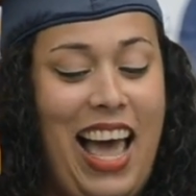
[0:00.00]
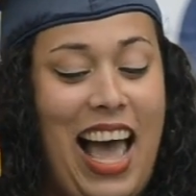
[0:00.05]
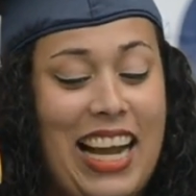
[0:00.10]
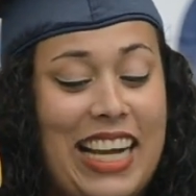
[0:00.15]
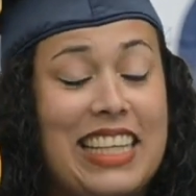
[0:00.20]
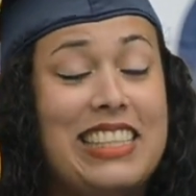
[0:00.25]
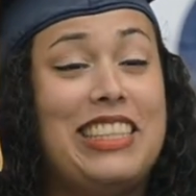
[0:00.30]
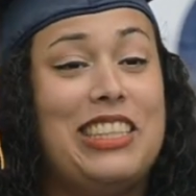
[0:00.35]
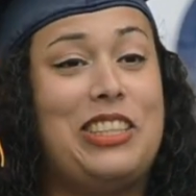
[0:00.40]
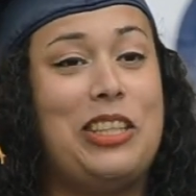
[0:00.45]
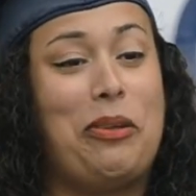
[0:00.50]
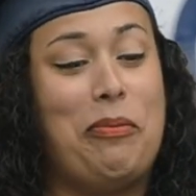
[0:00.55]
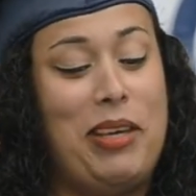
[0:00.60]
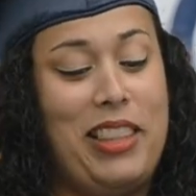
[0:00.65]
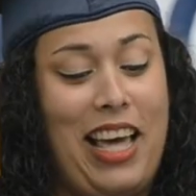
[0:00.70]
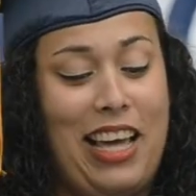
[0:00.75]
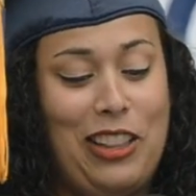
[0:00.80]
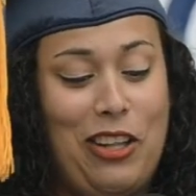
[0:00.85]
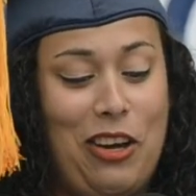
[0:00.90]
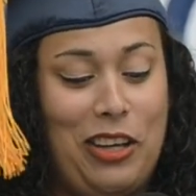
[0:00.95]
I guess it took
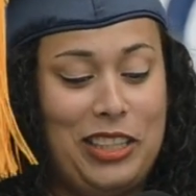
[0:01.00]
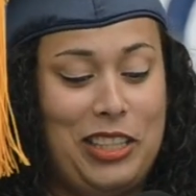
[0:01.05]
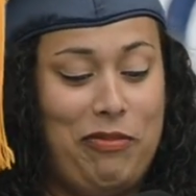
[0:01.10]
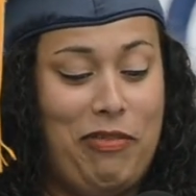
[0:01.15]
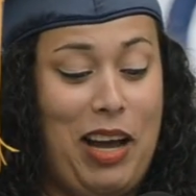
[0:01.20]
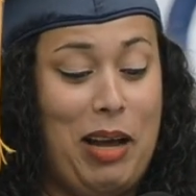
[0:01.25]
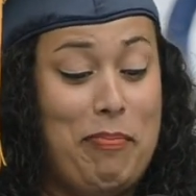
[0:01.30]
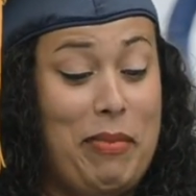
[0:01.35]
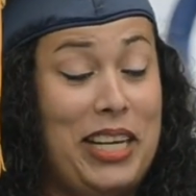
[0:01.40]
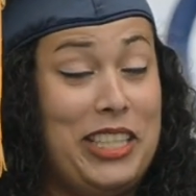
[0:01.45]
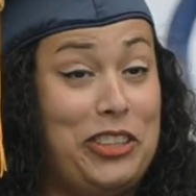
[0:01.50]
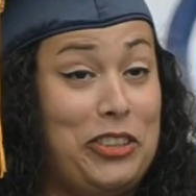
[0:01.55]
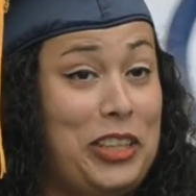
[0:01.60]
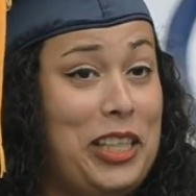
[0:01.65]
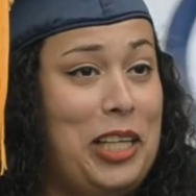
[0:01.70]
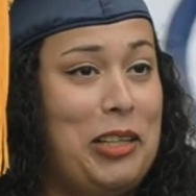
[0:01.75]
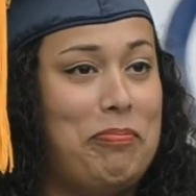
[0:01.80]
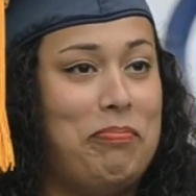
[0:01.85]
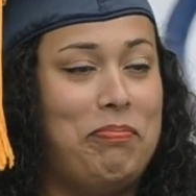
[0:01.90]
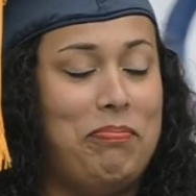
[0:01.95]
me that long to find my
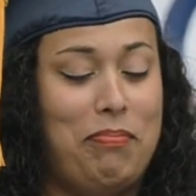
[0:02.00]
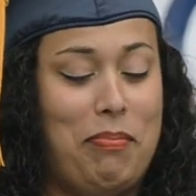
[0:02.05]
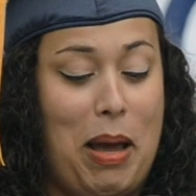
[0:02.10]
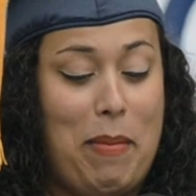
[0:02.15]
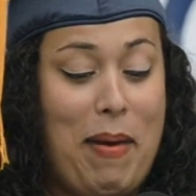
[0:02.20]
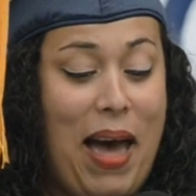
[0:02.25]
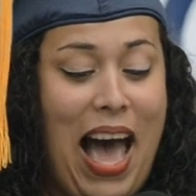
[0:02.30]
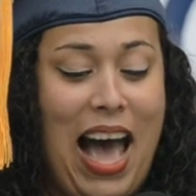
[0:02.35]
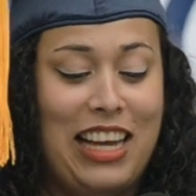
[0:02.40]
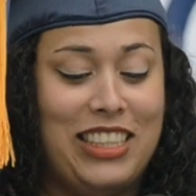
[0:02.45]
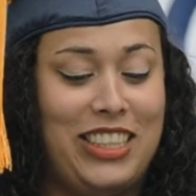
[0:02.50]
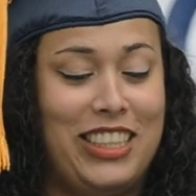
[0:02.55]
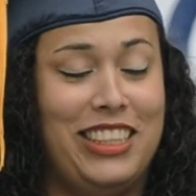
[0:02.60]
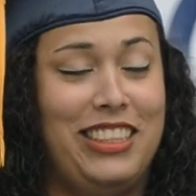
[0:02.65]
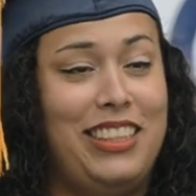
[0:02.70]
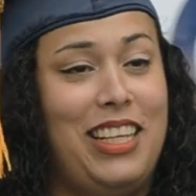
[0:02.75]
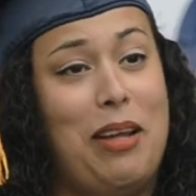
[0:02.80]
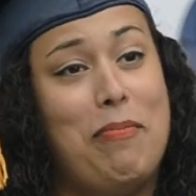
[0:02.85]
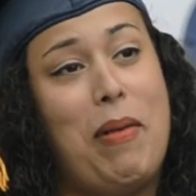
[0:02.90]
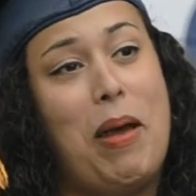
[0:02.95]
dream, my
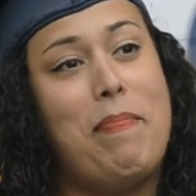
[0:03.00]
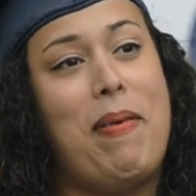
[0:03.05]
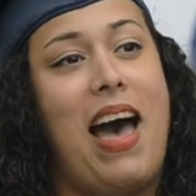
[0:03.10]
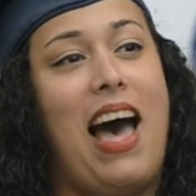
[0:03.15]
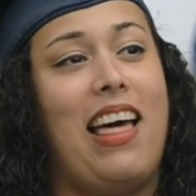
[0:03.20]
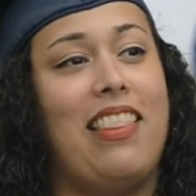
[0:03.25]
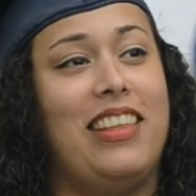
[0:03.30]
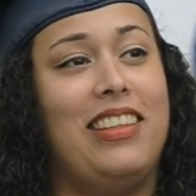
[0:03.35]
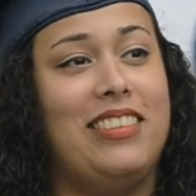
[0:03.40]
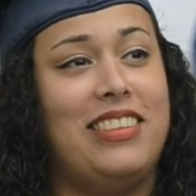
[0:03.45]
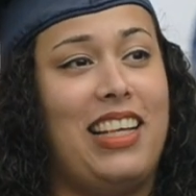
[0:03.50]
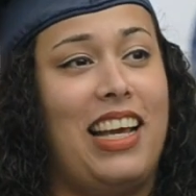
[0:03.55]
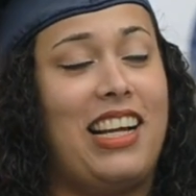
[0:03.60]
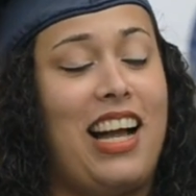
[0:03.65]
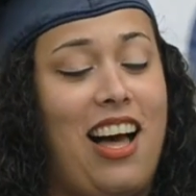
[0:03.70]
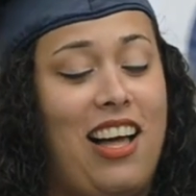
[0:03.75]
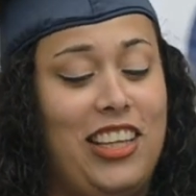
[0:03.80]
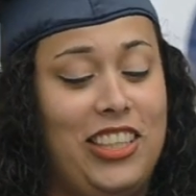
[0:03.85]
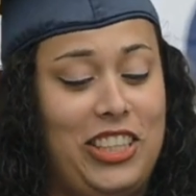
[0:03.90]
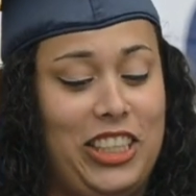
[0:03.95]
passion, and my path in
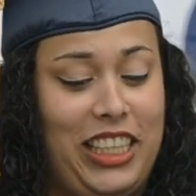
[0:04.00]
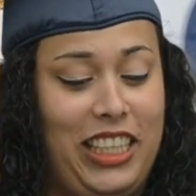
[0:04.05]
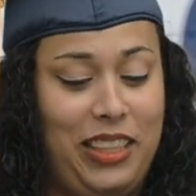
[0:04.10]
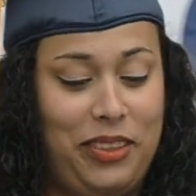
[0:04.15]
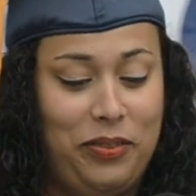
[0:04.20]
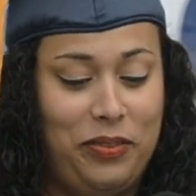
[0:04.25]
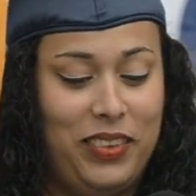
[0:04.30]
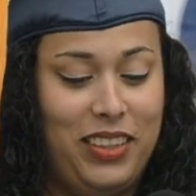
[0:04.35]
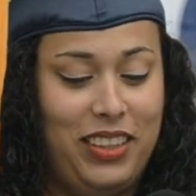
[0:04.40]
psychology.